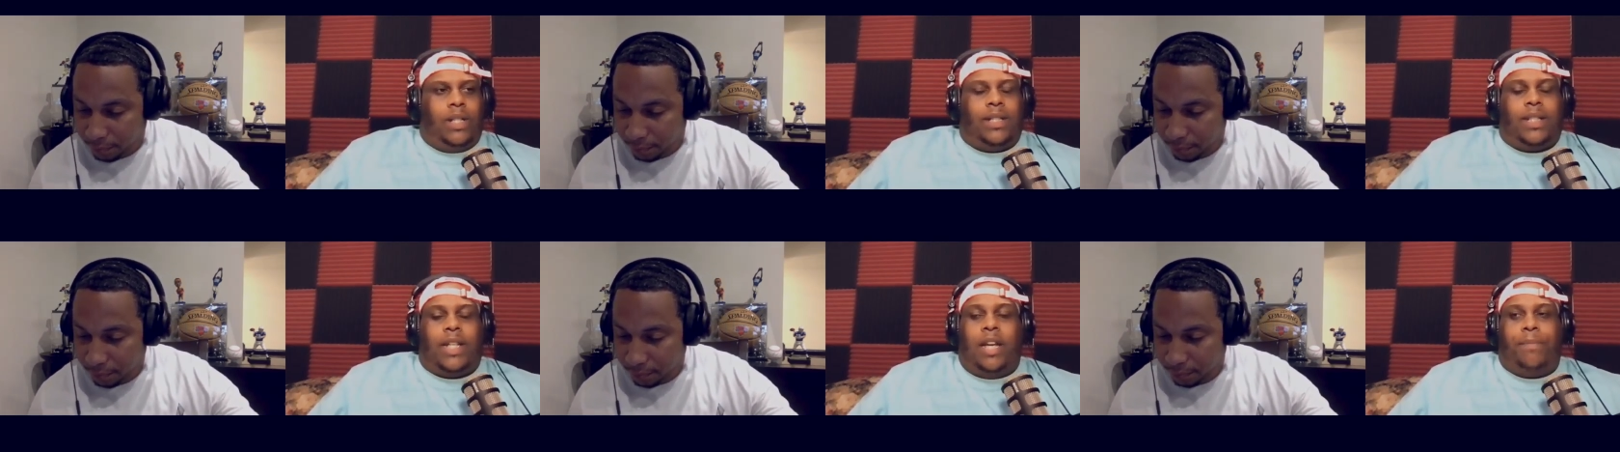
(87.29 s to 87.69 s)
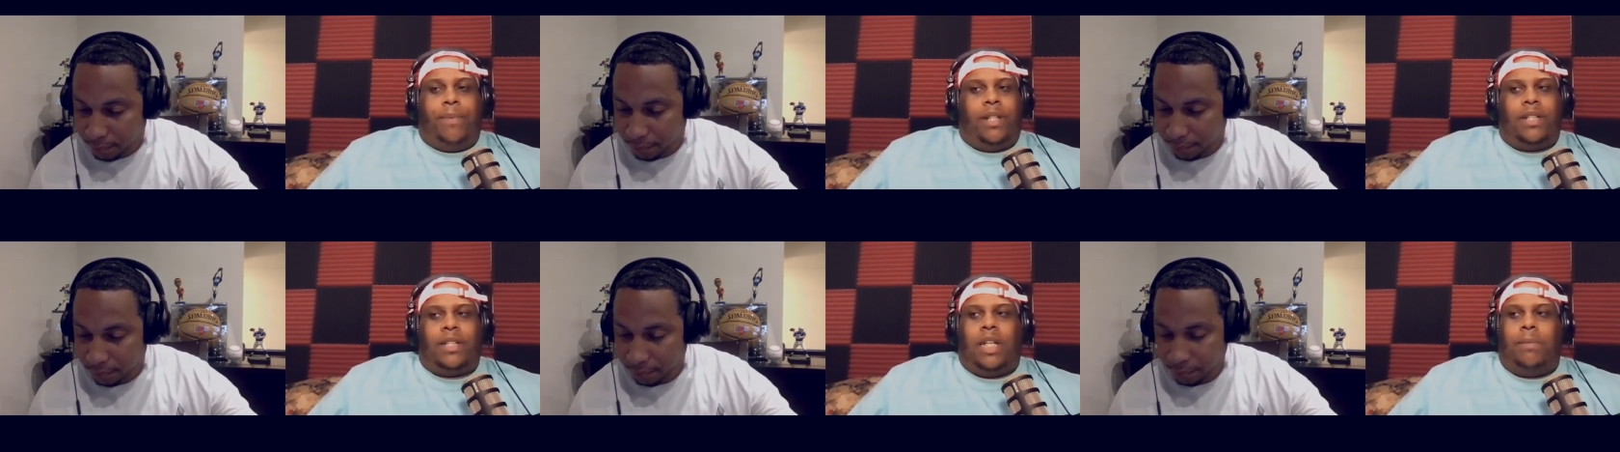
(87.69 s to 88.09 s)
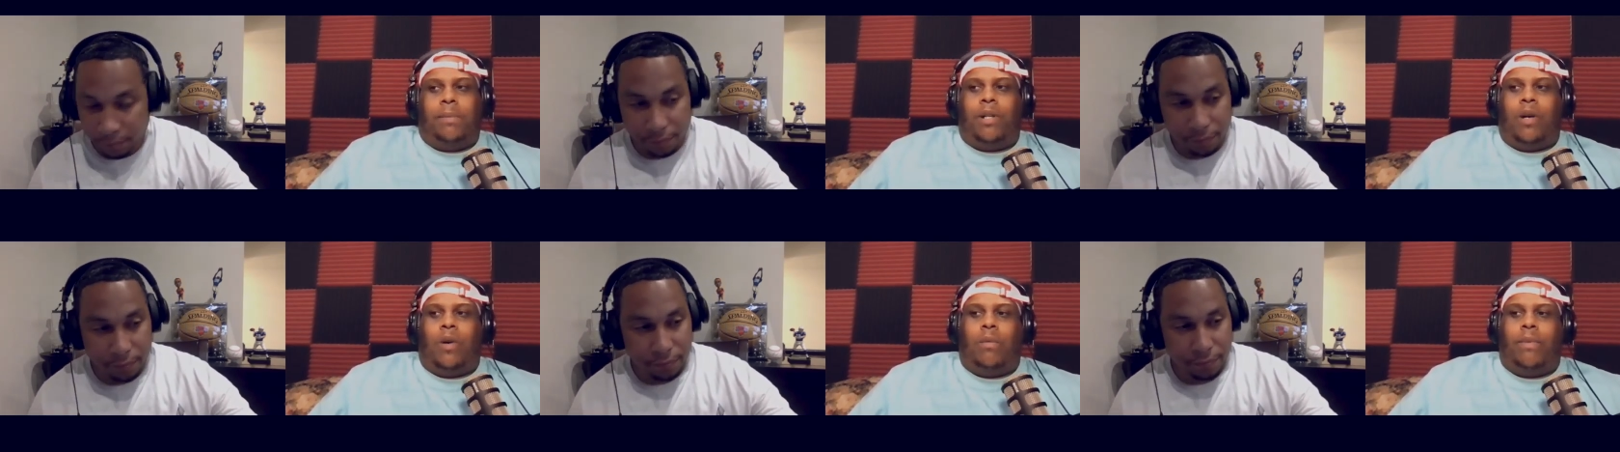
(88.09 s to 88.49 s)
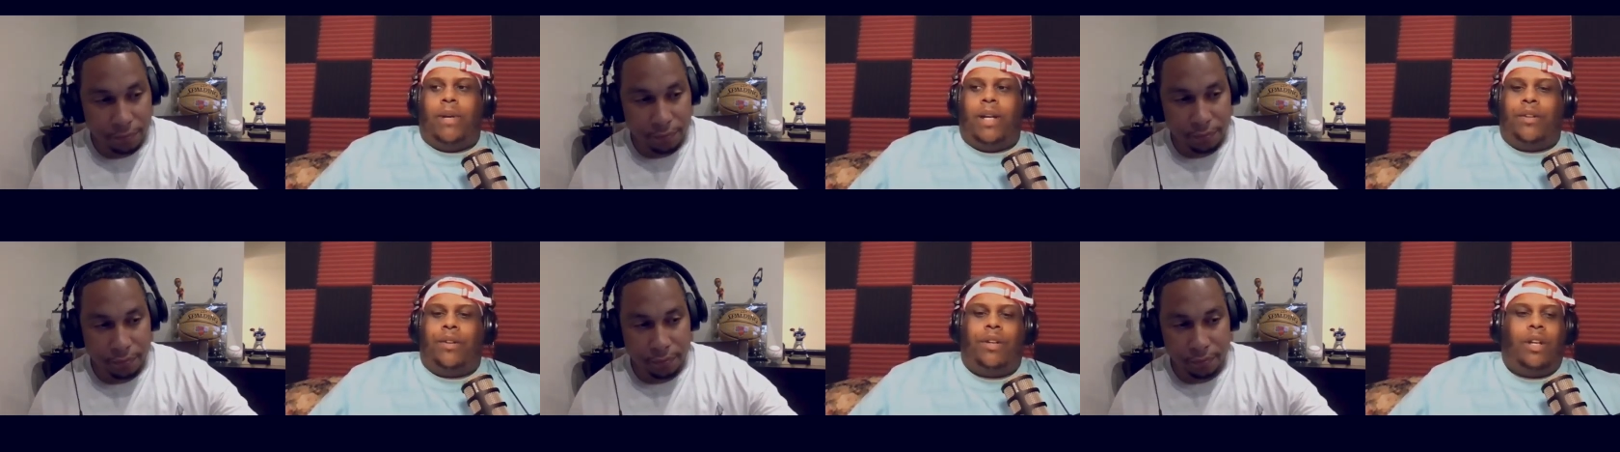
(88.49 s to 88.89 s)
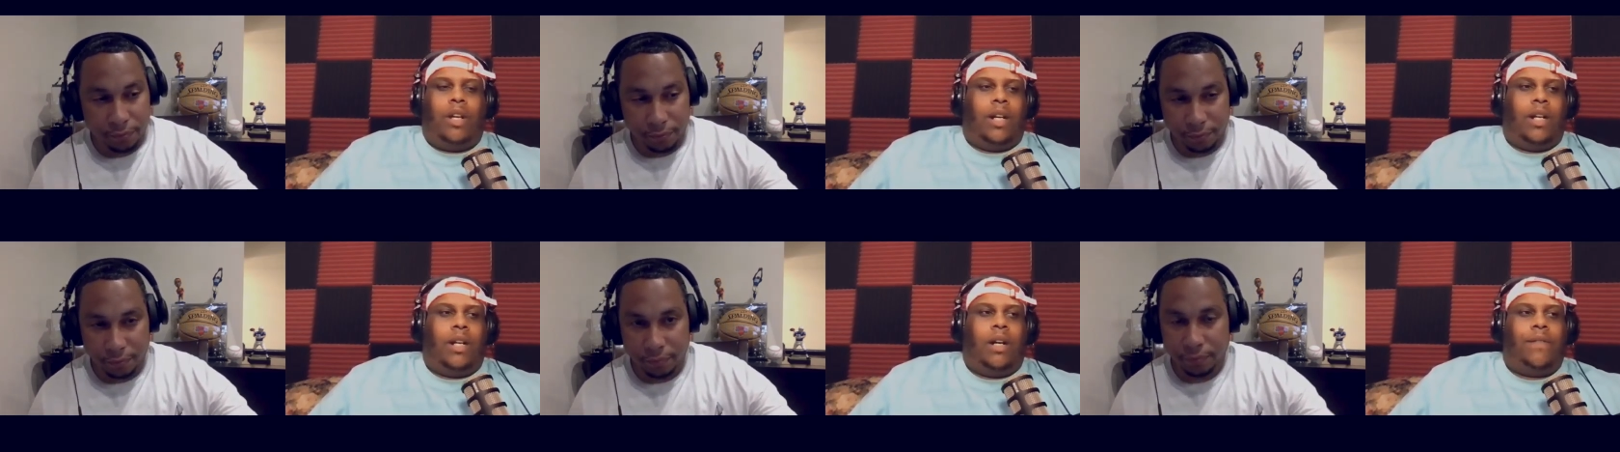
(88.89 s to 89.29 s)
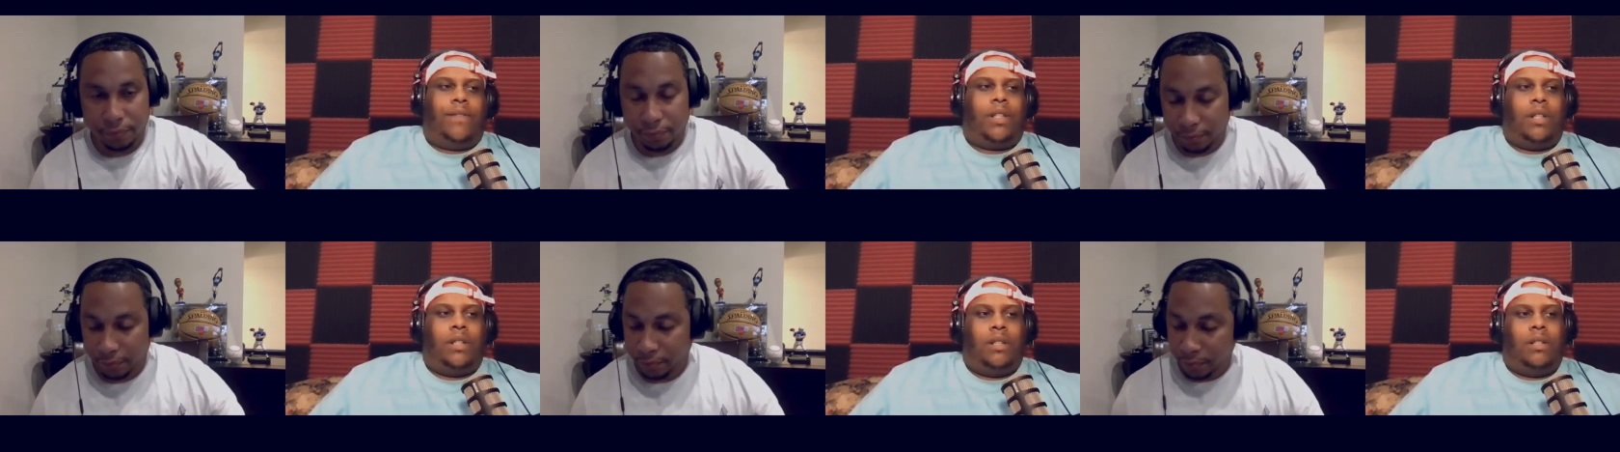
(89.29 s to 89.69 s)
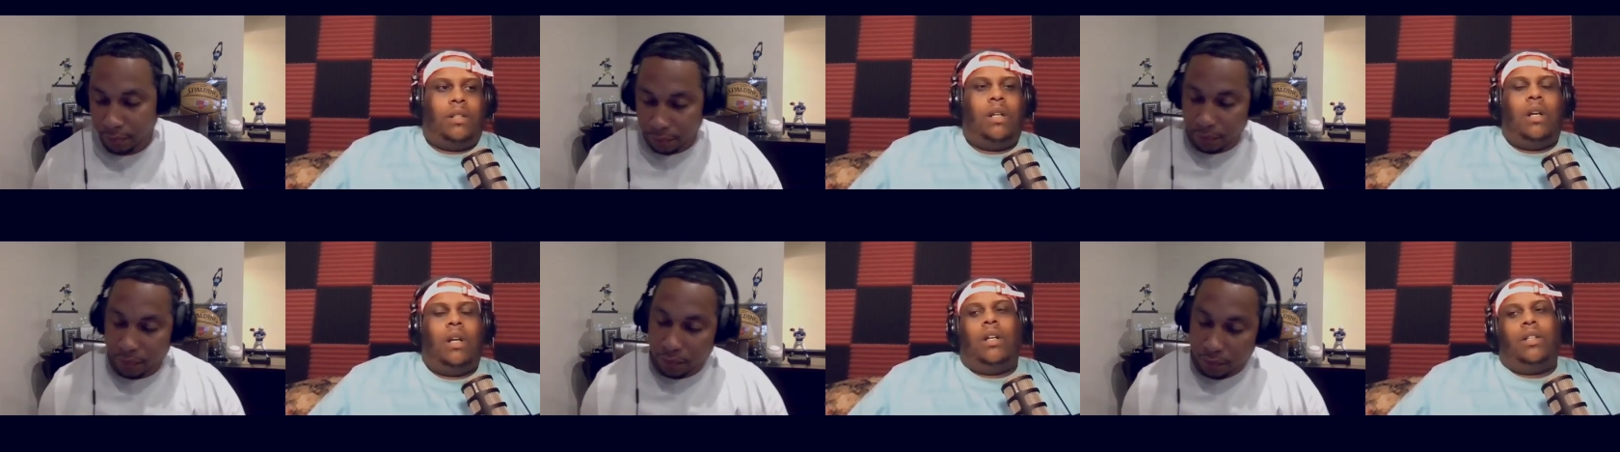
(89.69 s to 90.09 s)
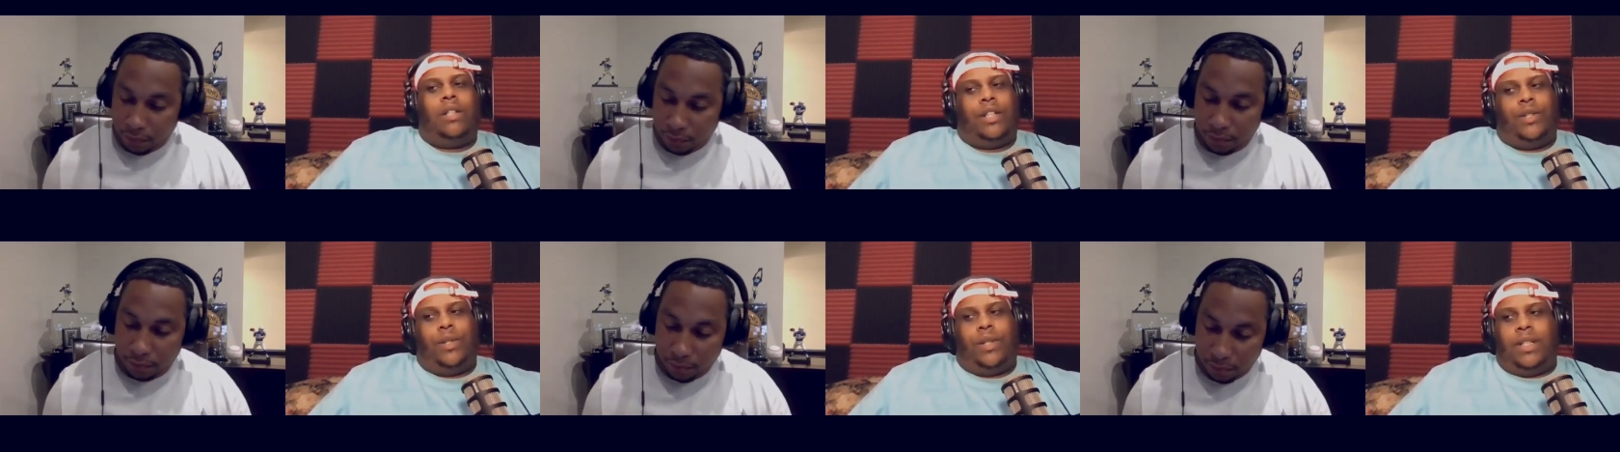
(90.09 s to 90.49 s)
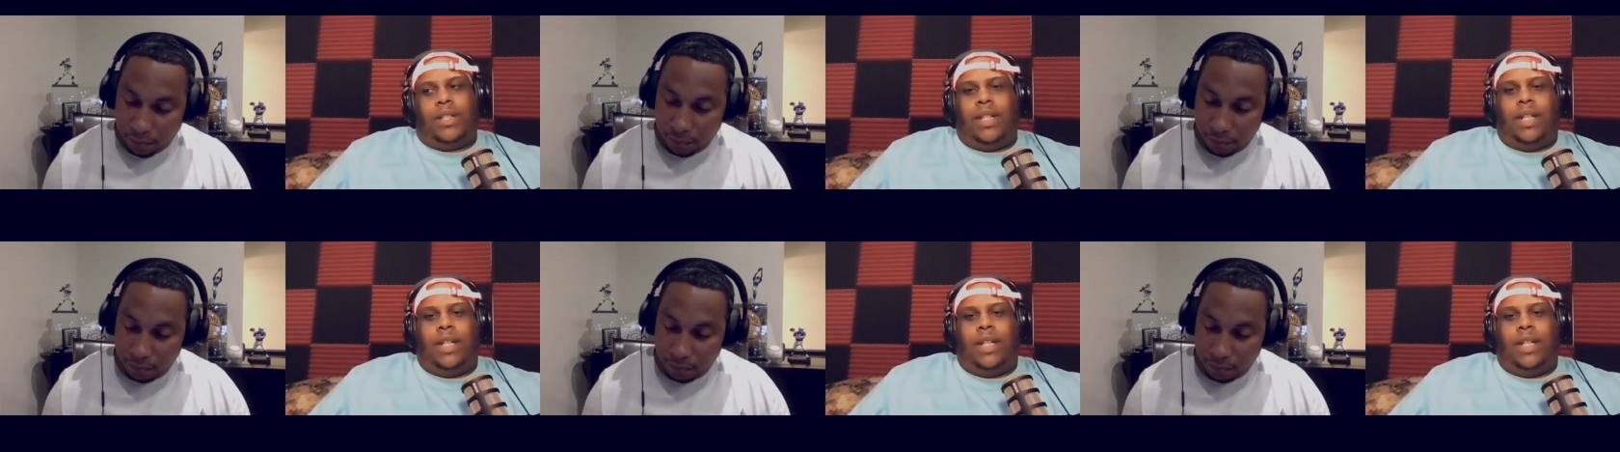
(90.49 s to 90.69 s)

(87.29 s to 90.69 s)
Speaker 1: Just keep it, just keep it going, man. You're young enough to that you can see